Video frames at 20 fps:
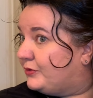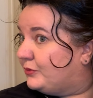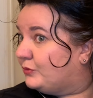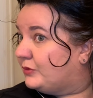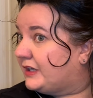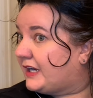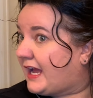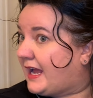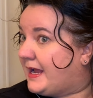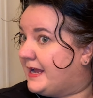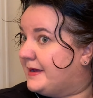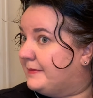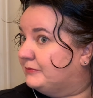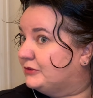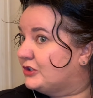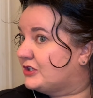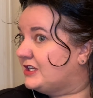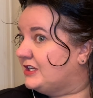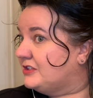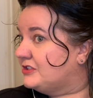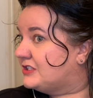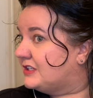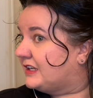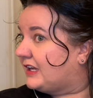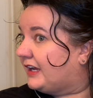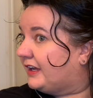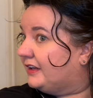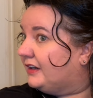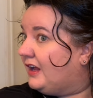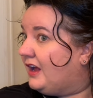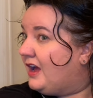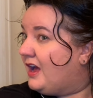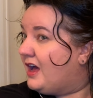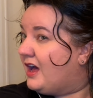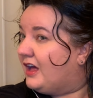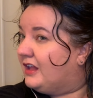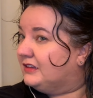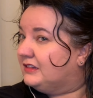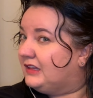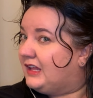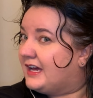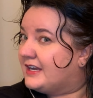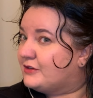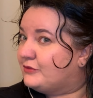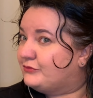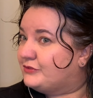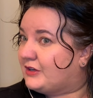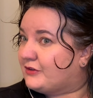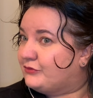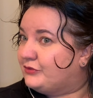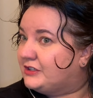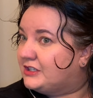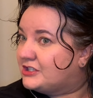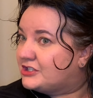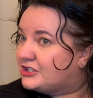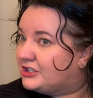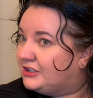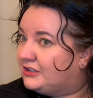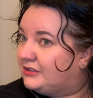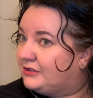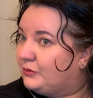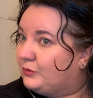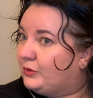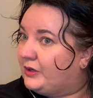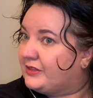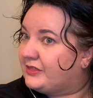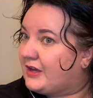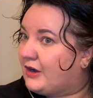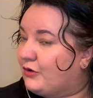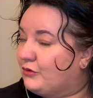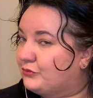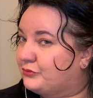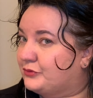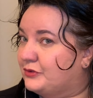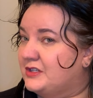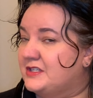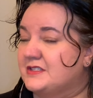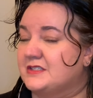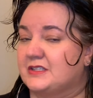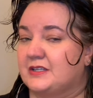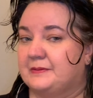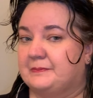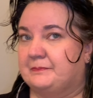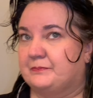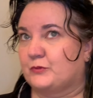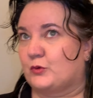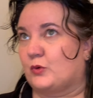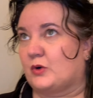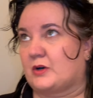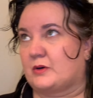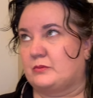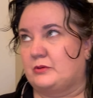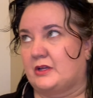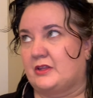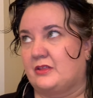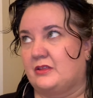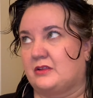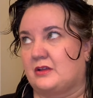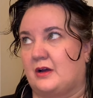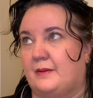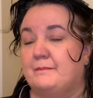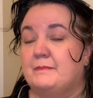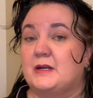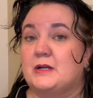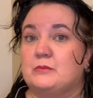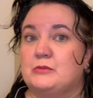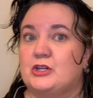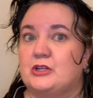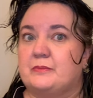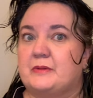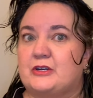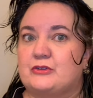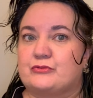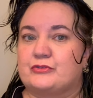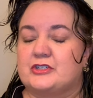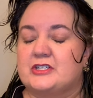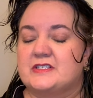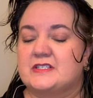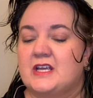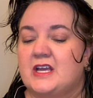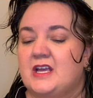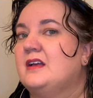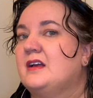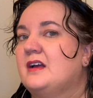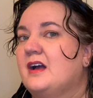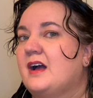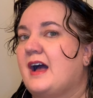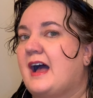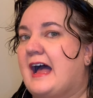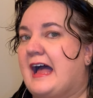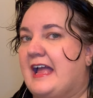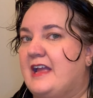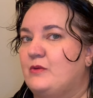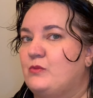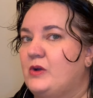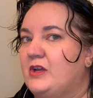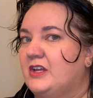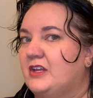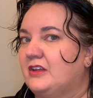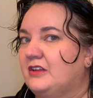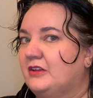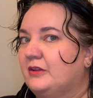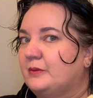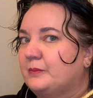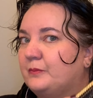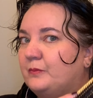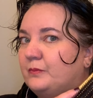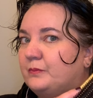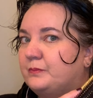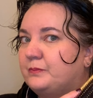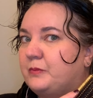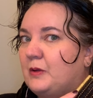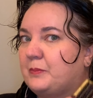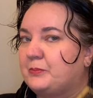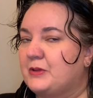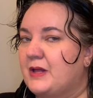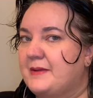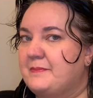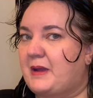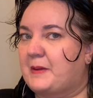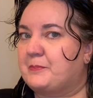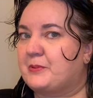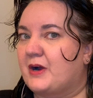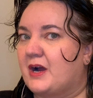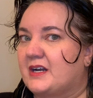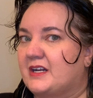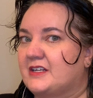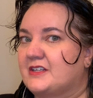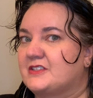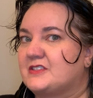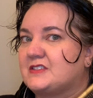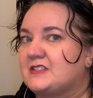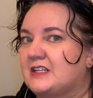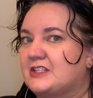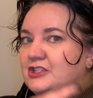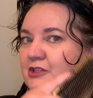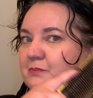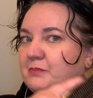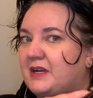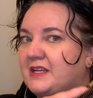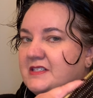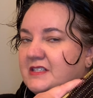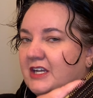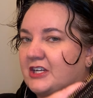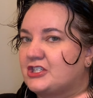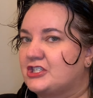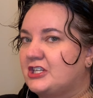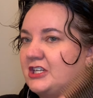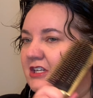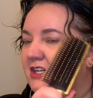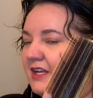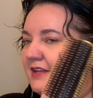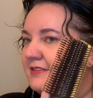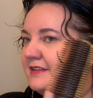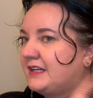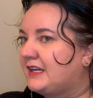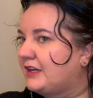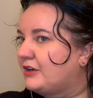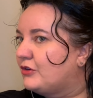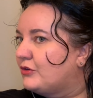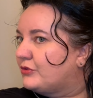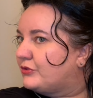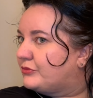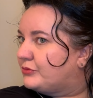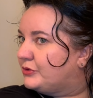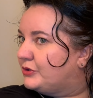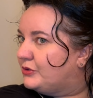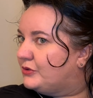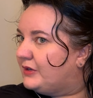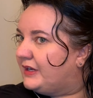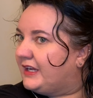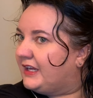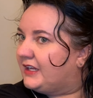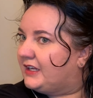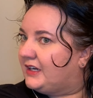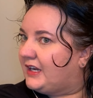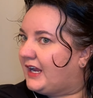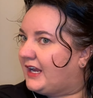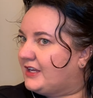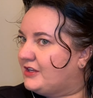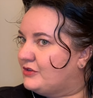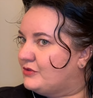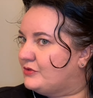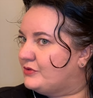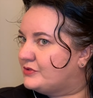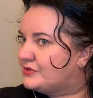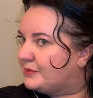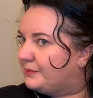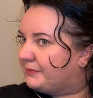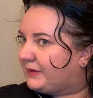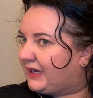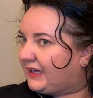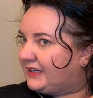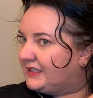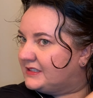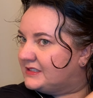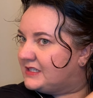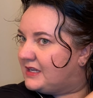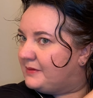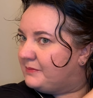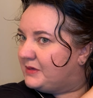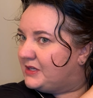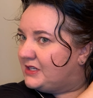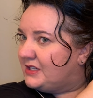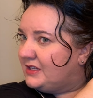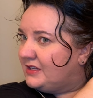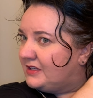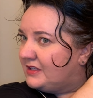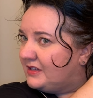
when I am looking to get a lot of definition without frizz, or with a minimal amount of frizz. I will apply my products section by section, and then I go through and I use my Denman